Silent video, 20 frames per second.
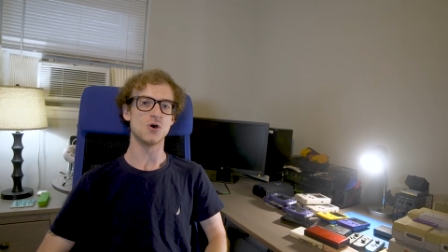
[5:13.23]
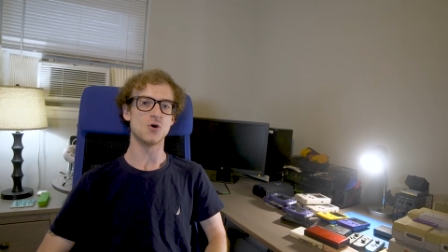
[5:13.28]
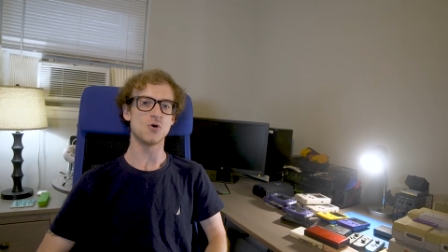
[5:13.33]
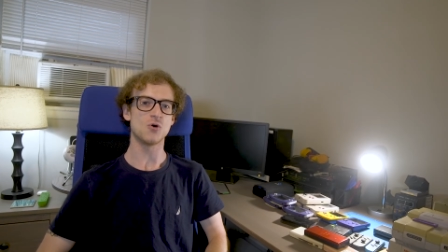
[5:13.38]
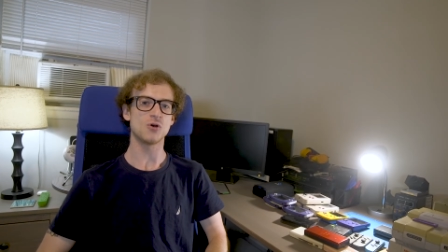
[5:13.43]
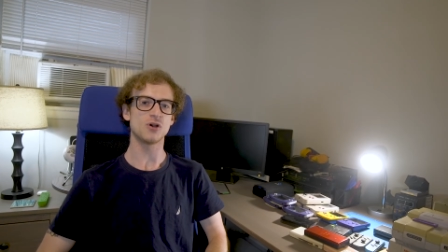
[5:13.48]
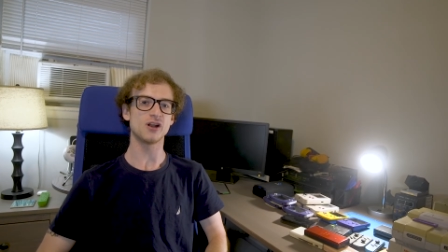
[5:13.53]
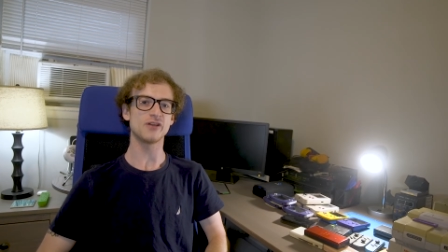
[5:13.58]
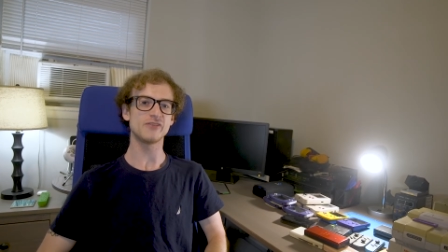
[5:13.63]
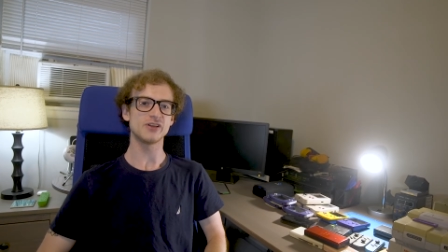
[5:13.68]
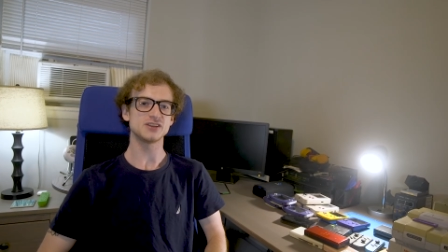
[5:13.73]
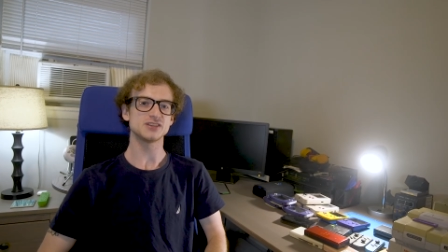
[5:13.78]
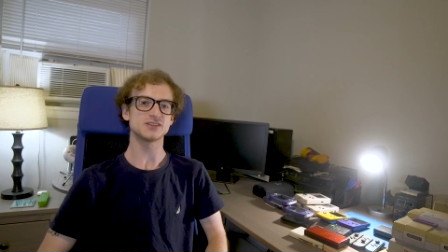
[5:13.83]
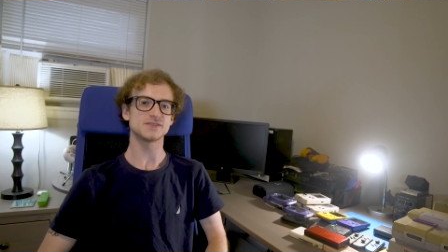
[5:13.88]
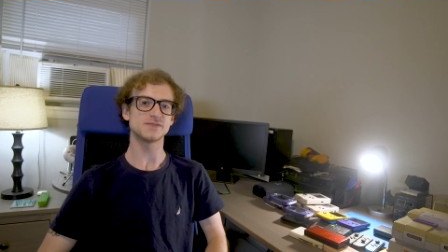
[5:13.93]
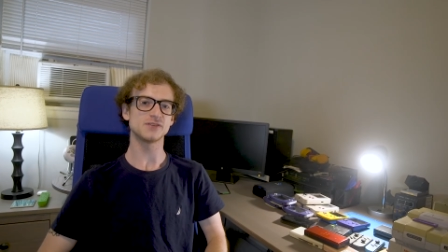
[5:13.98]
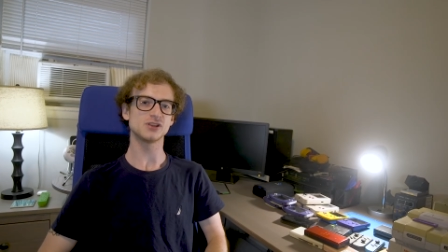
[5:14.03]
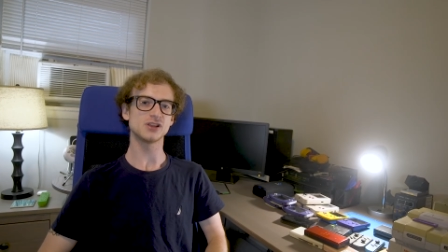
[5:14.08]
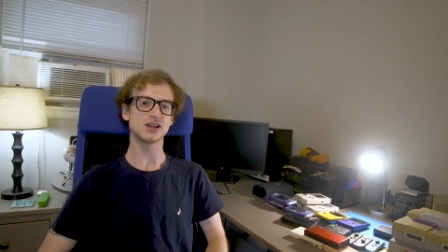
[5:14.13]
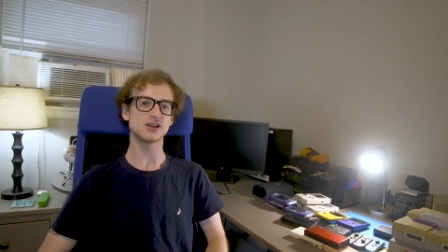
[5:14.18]
or if I
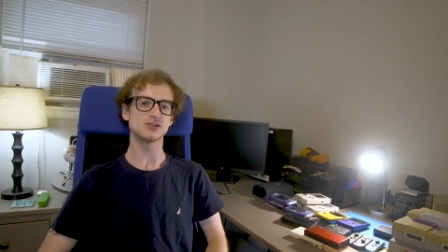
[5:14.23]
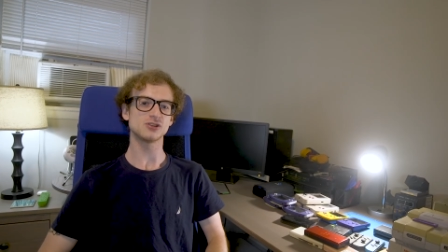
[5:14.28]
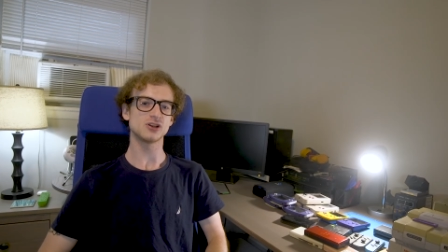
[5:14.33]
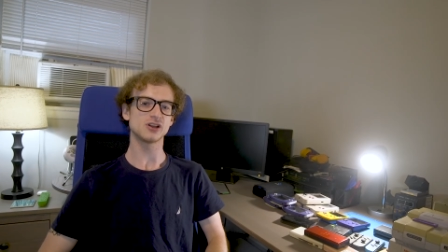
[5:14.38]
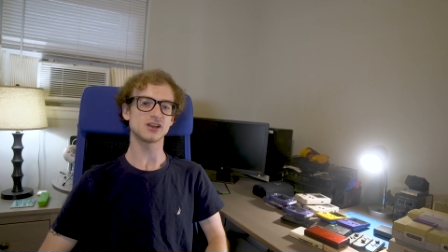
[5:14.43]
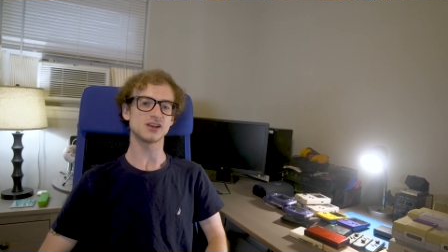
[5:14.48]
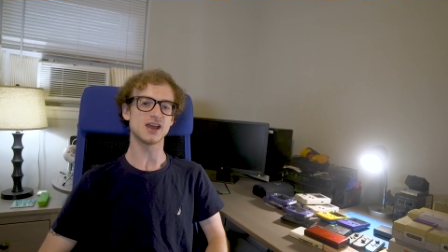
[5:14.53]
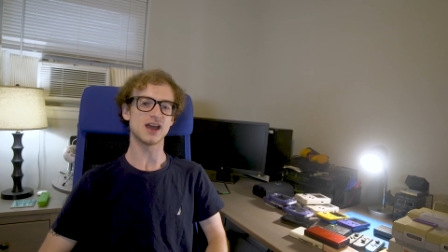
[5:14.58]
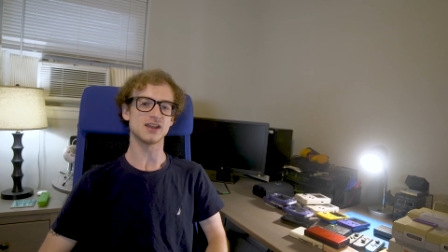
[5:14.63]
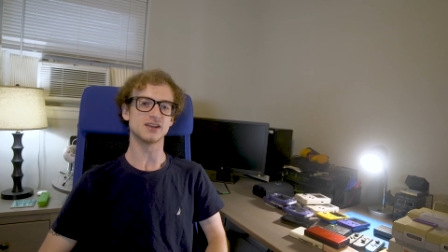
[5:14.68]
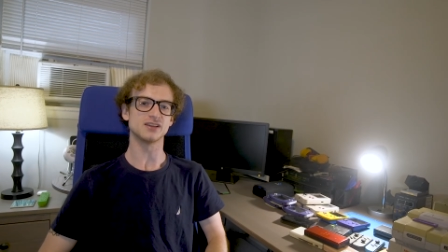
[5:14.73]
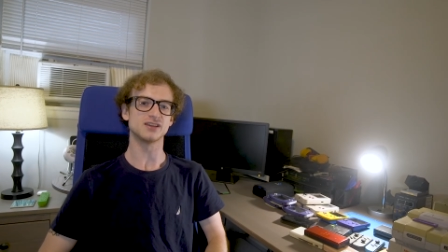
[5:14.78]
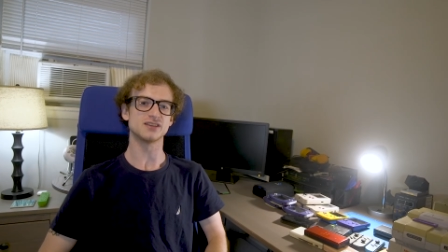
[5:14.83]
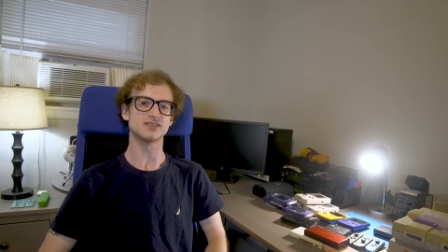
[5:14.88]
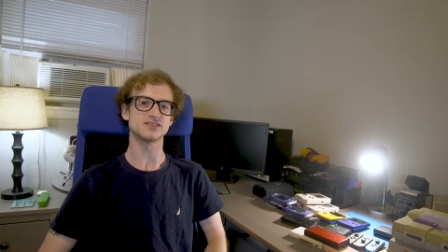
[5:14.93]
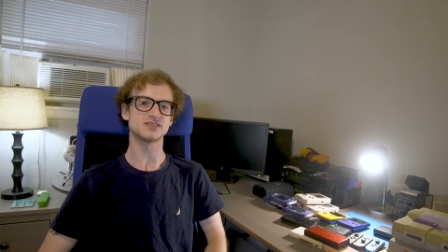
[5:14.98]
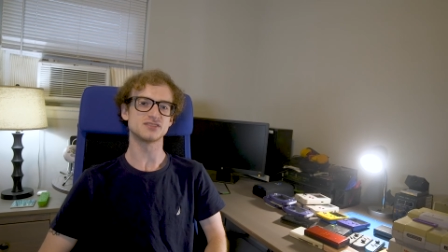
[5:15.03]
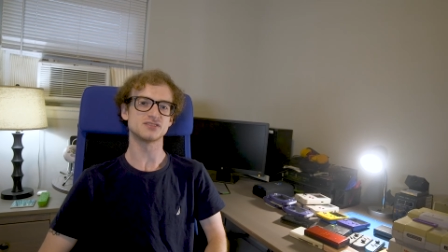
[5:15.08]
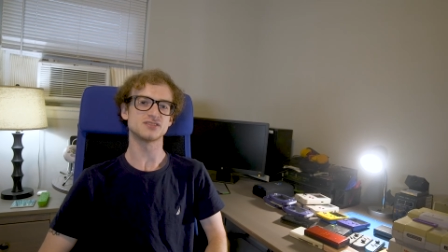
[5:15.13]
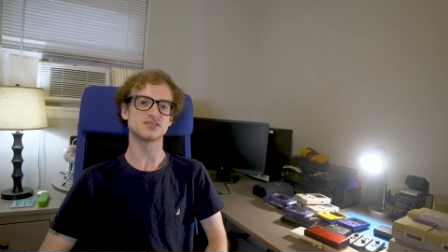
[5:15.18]
just feel like looking at it,
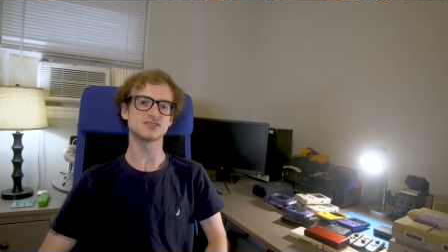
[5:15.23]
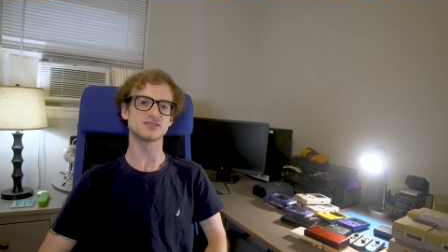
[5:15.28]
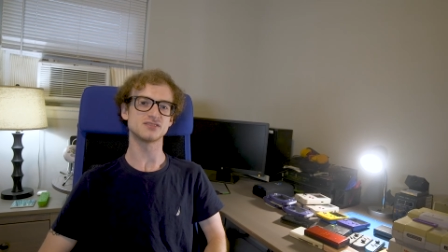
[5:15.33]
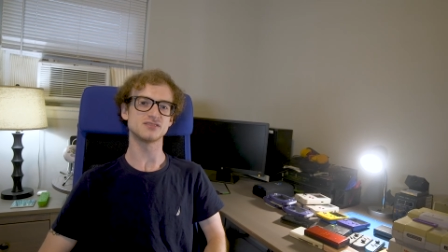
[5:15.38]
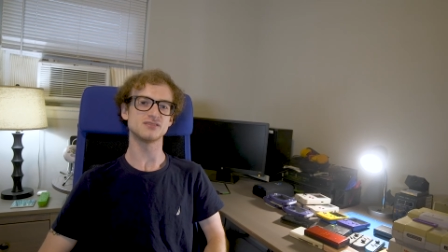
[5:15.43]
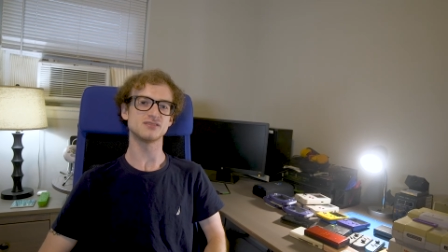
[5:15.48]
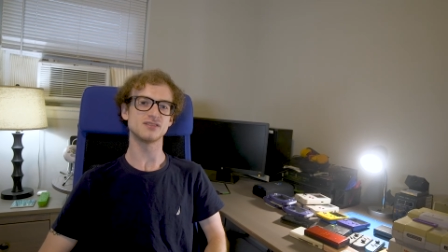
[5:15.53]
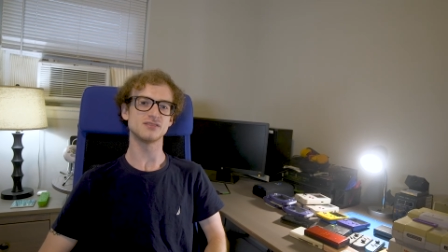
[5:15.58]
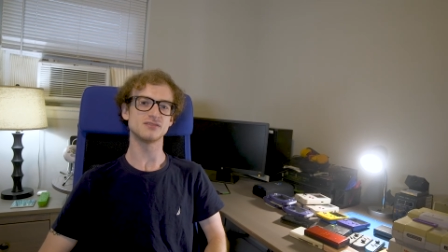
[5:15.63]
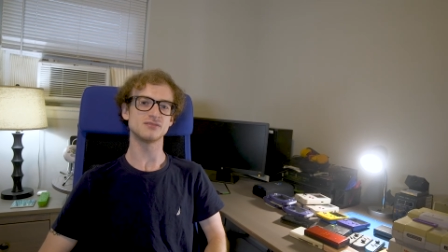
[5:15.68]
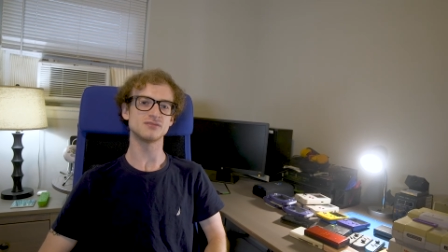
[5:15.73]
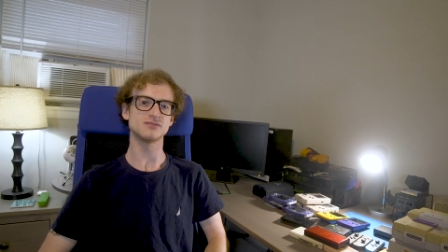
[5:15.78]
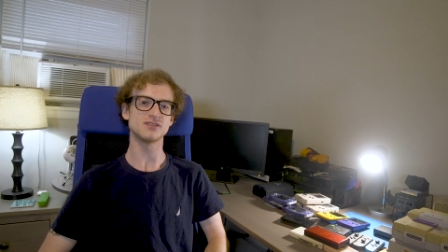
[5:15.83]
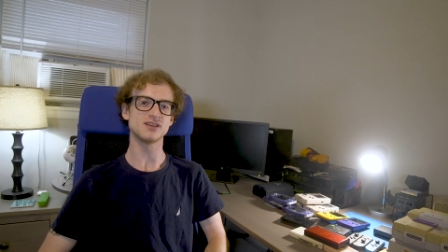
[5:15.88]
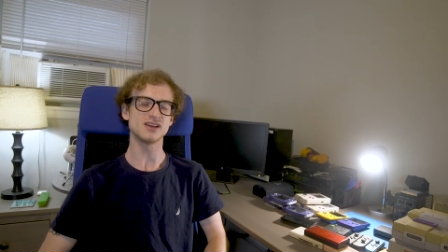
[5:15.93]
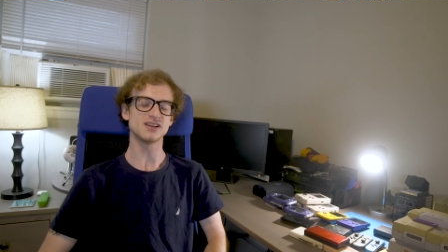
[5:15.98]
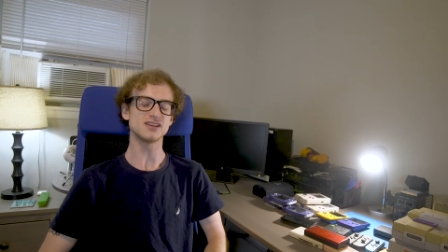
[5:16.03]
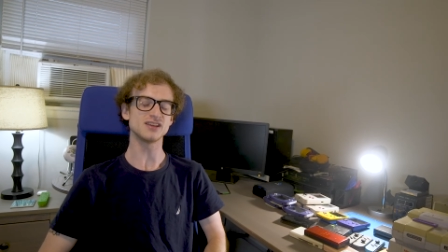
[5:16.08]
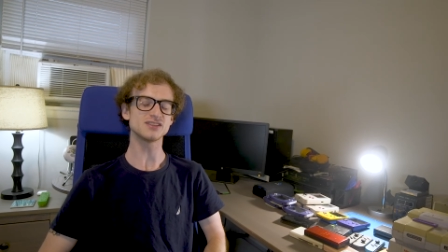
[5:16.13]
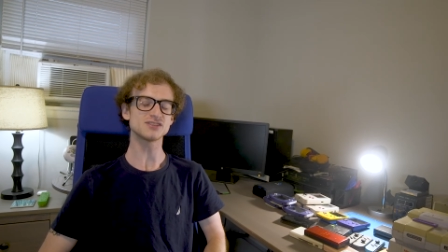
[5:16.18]
because it's just,
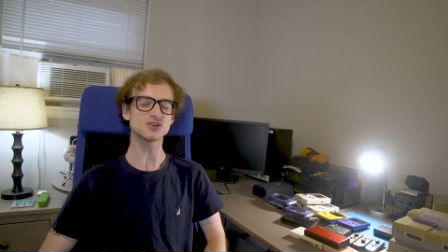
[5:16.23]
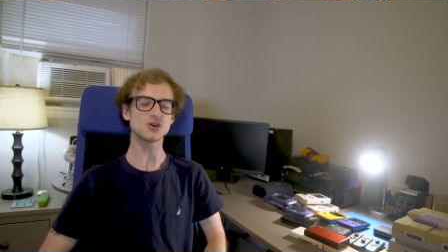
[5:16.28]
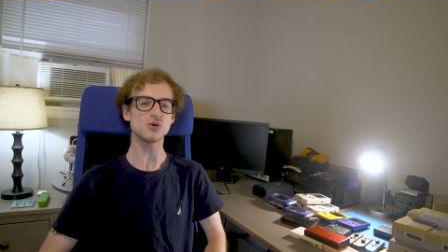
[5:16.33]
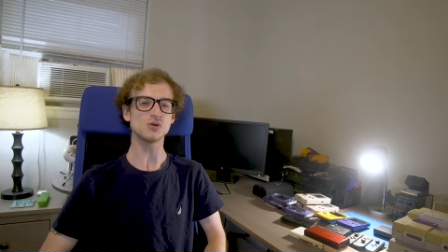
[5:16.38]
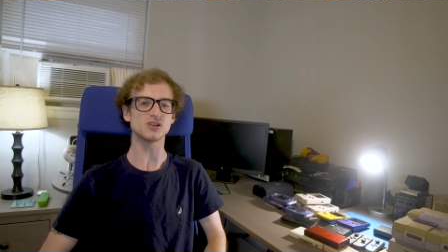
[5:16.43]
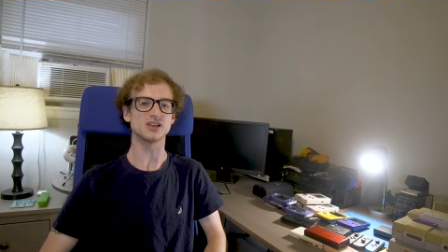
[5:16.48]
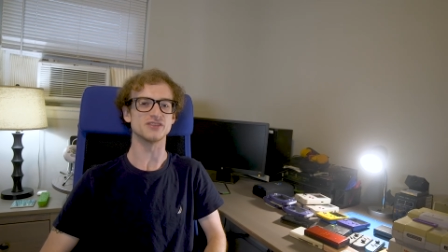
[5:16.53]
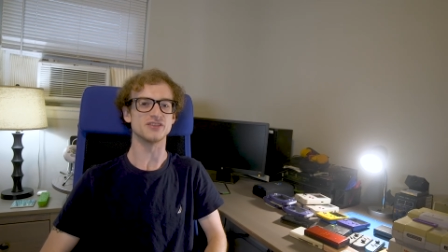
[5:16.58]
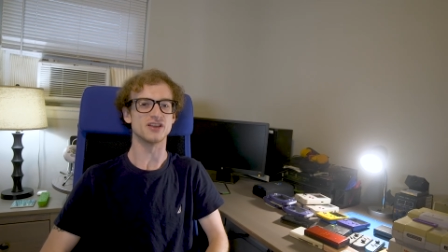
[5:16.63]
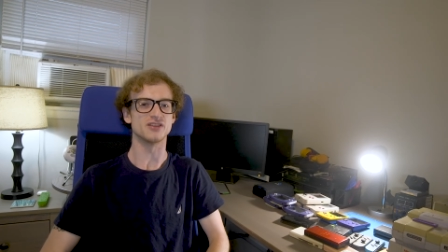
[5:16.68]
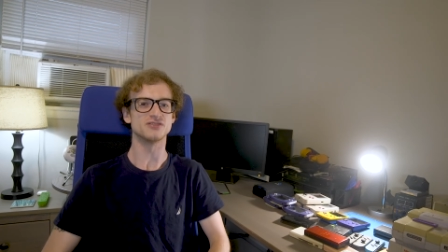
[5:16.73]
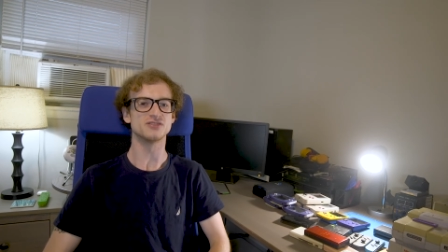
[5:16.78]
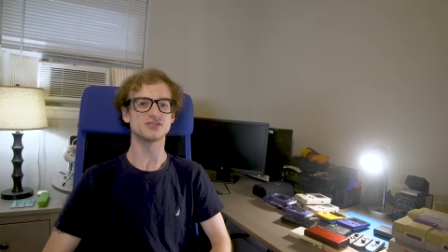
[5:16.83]
it's cool in there.